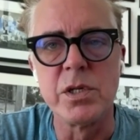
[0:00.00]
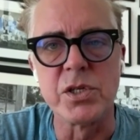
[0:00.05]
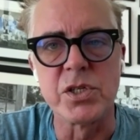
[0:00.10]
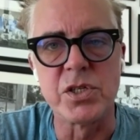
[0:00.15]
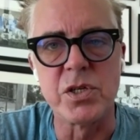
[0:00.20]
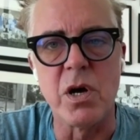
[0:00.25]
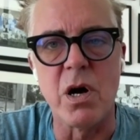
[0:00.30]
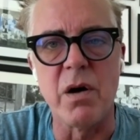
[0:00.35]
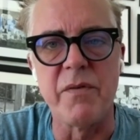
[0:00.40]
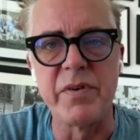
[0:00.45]

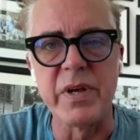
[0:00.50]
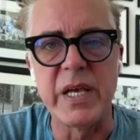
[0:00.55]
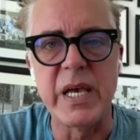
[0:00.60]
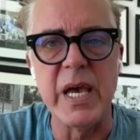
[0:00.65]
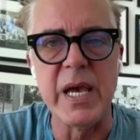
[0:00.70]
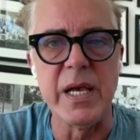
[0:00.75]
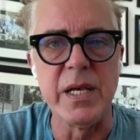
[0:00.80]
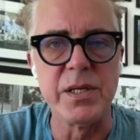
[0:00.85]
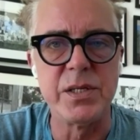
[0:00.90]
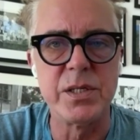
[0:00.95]
solve a
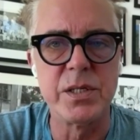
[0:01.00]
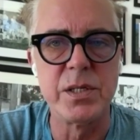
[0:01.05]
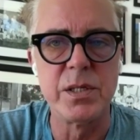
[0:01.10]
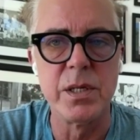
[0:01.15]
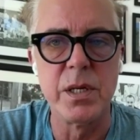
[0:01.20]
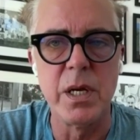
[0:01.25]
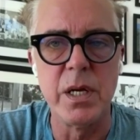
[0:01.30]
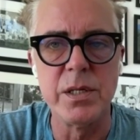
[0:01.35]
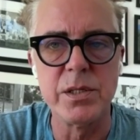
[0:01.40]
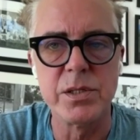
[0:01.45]

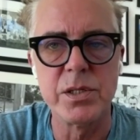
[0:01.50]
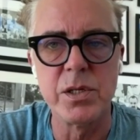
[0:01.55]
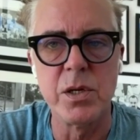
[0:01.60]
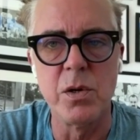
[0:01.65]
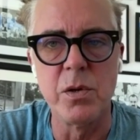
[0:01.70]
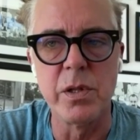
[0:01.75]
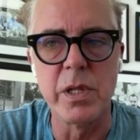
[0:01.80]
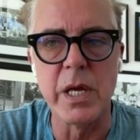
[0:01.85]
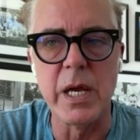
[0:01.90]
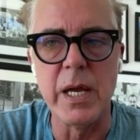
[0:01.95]
case, and
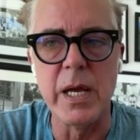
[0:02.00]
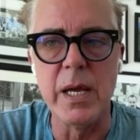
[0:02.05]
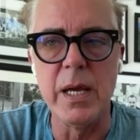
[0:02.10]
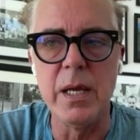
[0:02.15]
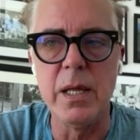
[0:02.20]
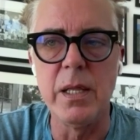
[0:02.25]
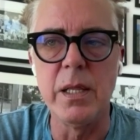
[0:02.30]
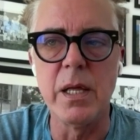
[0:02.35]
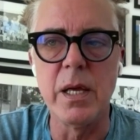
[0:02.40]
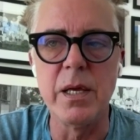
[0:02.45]
so
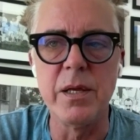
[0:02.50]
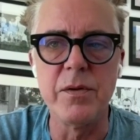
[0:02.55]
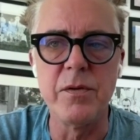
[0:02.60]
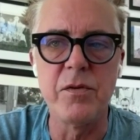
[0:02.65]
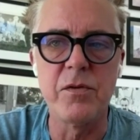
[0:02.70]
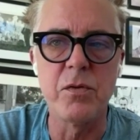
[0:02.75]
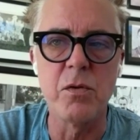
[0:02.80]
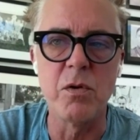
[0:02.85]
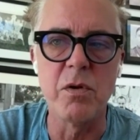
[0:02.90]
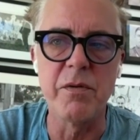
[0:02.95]
they
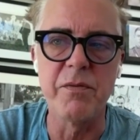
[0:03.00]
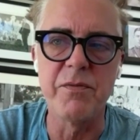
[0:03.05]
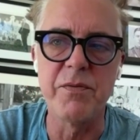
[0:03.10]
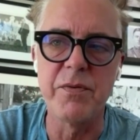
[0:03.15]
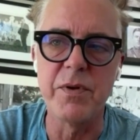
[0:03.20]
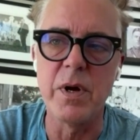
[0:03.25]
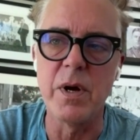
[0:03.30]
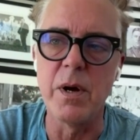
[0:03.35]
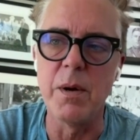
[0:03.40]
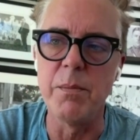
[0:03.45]
sort
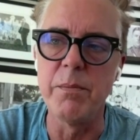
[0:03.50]
of